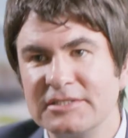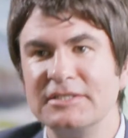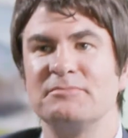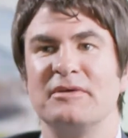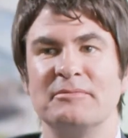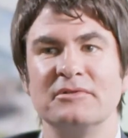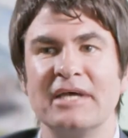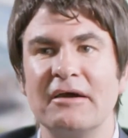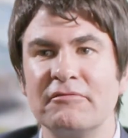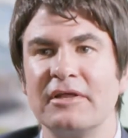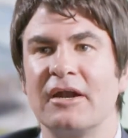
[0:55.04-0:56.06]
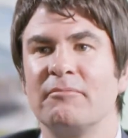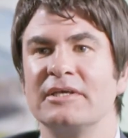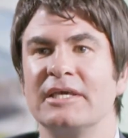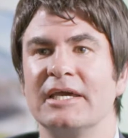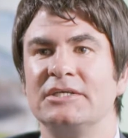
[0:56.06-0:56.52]
these people down for their
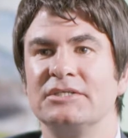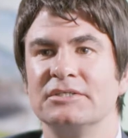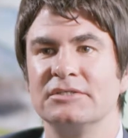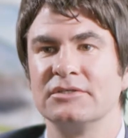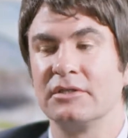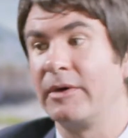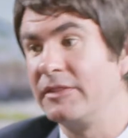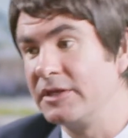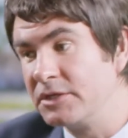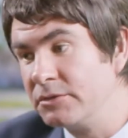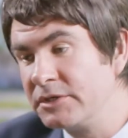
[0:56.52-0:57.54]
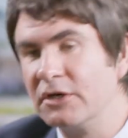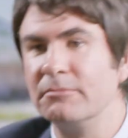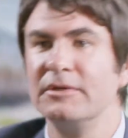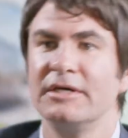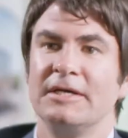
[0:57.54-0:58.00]
applications, and then when they do
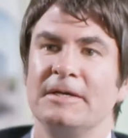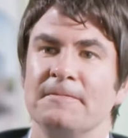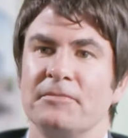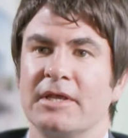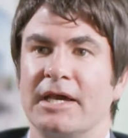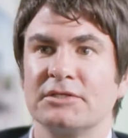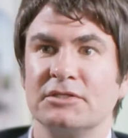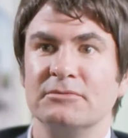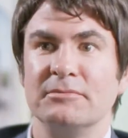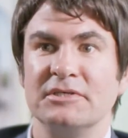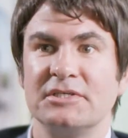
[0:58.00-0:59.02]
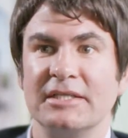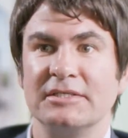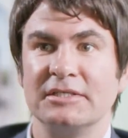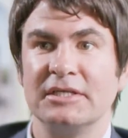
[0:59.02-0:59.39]
come, ask them to be sent